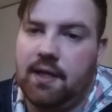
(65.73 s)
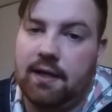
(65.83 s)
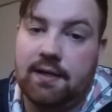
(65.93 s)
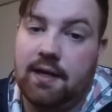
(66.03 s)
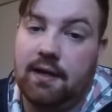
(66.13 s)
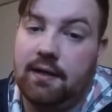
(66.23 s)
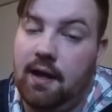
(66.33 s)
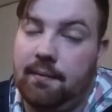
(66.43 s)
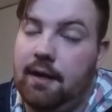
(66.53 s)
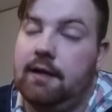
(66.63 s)
I cannot,
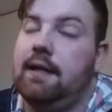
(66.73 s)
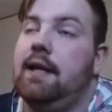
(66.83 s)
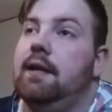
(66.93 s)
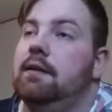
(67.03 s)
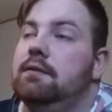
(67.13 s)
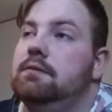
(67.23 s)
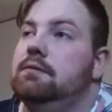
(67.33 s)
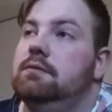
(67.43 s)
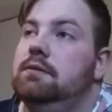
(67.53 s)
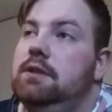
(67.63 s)
I mean, I can't
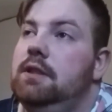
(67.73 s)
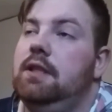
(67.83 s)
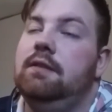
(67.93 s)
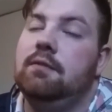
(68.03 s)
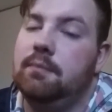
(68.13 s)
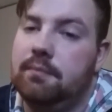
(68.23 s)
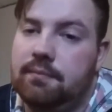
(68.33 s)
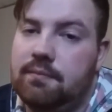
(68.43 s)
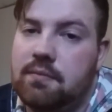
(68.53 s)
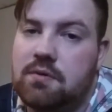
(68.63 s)
even
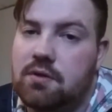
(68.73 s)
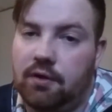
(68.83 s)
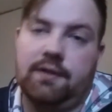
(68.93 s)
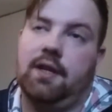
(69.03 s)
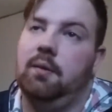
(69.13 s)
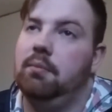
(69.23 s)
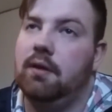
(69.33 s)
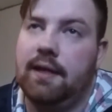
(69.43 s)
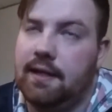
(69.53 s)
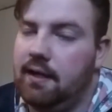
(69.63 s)
start to
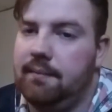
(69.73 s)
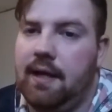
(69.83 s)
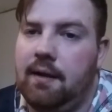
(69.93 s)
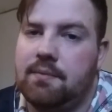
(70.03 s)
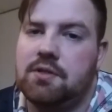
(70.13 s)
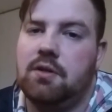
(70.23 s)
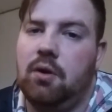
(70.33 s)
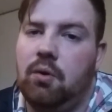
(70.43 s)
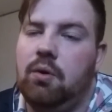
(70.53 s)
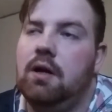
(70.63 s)
complain. I mean, I'm
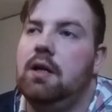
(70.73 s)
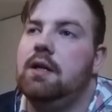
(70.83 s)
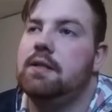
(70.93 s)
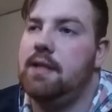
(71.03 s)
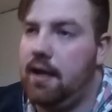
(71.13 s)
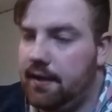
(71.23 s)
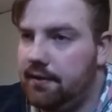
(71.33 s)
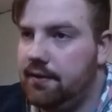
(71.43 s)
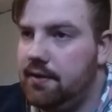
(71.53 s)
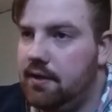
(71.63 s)
so
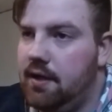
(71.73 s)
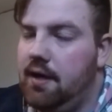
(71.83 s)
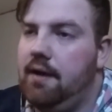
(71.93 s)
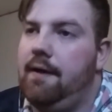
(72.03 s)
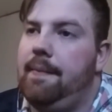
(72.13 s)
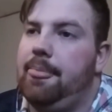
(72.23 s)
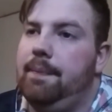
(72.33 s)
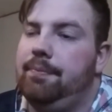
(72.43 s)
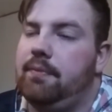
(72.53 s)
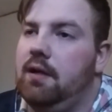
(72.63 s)
tired.
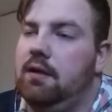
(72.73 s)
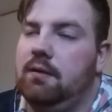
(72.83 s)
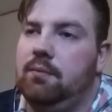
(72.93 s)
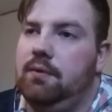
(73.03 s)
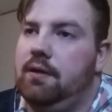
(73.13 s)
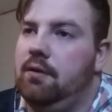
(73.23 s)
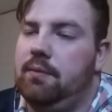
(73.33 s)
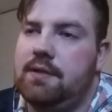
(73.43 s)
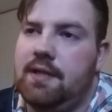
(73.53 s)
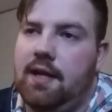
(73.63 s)
Um, you know,
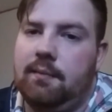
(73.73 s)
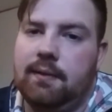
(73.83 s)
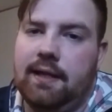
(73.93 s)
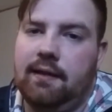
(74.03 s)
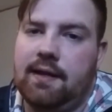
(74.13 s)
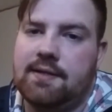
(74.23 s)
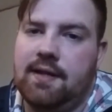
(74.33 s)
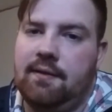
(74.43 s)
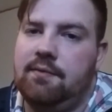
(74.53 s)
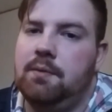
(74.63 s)
we stayed up late last
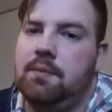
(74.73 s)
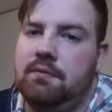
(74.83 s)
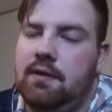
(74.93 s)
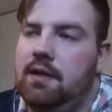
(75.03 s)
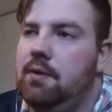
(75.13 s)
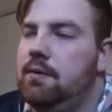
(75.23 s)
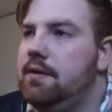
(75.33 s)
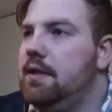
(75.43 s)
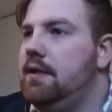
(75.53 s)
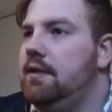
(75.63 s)
night filming the video
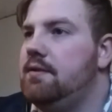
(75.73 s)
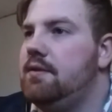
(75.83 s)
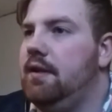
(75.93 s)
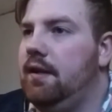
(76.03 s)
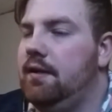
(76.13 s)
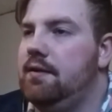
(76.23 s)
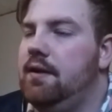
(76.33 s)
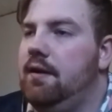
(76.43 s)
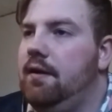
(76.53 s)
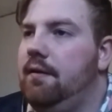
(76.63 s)
and things, and
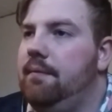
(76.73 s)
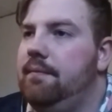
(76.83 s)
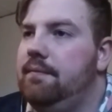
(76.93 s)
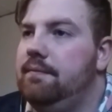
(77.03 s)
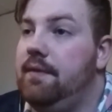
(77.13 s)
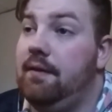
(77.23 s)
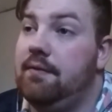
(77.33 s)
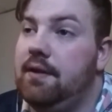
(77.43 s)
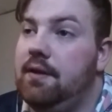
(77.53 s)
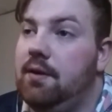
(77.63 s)
uh, that
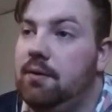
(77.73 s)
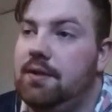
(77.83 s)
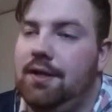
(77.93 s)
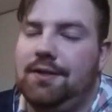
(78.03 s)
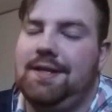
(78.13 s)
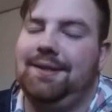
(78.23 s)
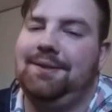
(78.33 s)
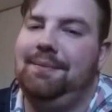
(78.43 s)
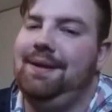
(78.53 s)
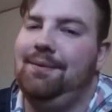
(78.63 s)
video turned out
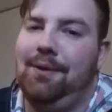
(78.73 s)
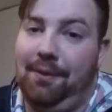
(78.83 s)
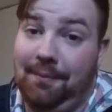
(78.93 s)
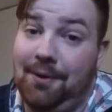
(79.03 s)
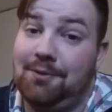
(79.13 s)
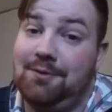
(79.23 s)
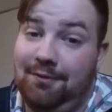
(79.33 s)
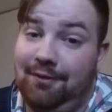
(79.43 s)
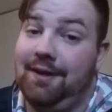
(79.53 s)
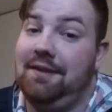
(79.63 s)
to be one of the most
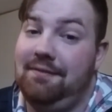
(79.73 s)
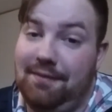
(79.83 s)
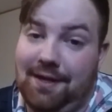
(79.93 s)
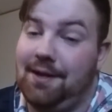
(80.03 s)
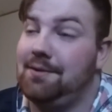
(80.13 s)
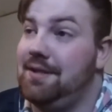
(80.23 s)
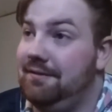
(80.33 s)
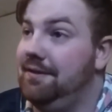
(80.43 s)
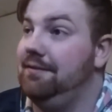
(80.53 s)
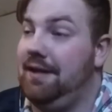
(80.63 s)
funny videos
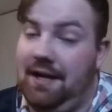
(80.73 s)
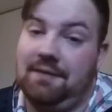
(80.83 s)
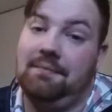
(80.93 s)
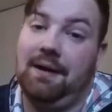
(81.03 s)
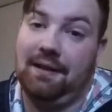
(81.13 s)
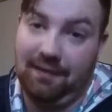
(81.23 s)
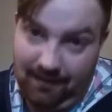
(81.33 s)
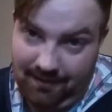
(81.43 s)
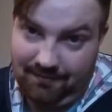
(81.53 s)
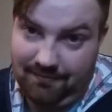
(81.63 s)
I've ever had in my
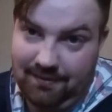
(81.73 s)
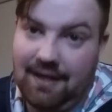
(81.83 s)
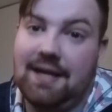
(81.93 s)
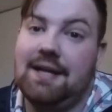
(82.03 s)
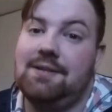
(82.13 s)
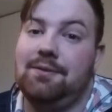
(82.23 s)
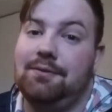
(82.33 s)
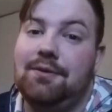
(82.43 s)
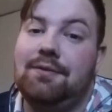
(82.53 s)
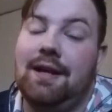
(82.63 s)
life. So
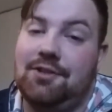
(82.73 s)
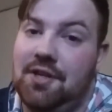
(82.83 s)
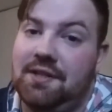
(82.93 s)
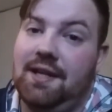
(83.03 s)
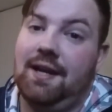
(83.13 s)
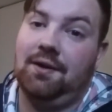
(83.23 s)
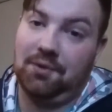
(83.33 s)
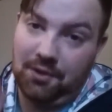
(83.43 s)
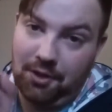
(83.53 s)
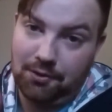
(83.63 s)
if you've not checked that
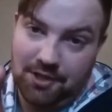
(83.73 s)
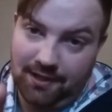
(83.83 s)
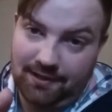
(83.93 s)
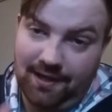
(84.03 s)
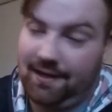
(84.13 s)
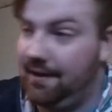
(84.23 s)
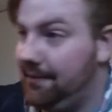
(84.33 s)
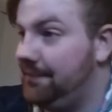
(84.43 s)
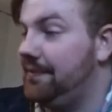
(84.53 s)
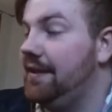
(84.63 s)
out, go check that out.
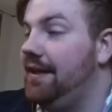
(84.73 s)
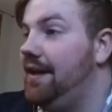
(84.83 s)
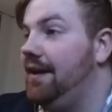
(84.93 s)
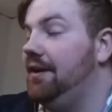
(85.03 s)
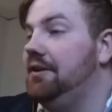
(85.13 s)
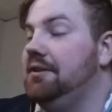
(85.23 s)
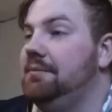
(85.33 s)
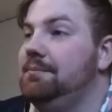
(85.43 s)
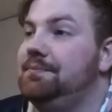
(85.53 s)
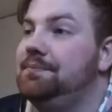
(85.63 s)

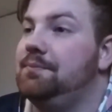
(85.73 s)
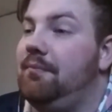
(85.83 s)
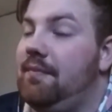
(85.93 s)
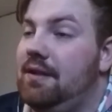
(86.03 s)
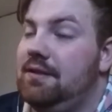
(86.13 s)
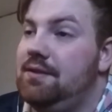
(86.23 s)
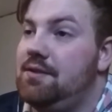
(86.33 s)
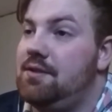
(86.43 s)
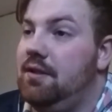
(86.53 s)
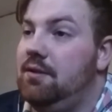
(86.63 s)
Um,
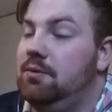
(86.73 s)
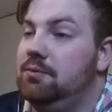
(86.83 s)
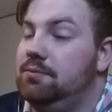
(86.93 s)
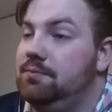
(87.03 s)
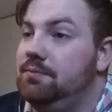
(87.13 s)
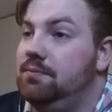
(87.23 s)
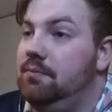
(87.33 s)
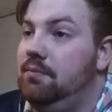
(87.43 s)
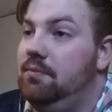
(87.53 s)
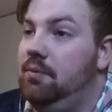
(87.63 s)
so
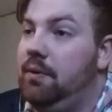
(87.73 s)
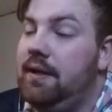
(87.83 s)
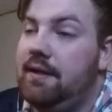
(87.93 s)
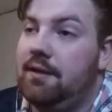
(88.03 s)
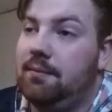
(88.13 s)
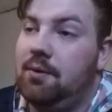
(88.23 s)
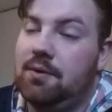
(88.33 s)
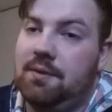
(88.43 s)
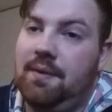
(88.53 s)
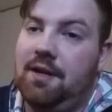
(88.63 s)
we ended up
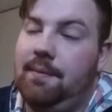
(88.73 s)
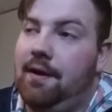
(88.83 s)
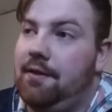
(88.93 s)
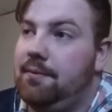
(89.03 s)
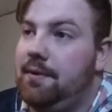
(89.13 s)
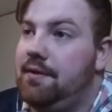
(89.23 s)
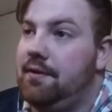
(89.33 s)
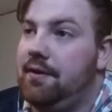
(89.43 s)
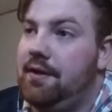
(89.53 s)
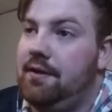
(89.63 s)
going to bed about
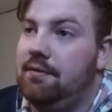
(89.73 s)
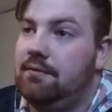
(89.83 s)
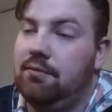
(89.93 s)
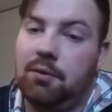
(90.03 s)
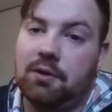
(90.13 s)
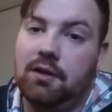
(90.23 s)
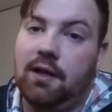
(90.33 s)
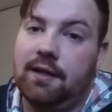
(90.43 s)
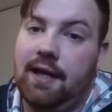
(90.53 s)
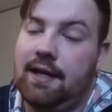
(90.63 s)
3.30, 4
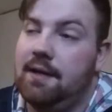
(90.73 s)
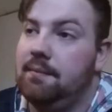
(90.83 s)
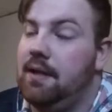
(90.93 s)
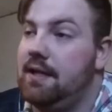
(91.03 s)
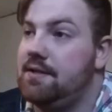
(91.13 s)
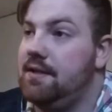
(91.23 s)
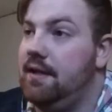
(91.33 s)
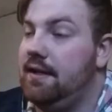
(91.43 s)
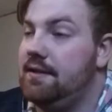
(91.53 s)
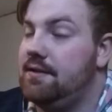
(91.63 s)
o'clock a.m. last
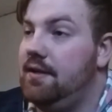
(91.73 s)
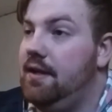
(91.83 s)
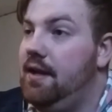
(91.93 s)
night.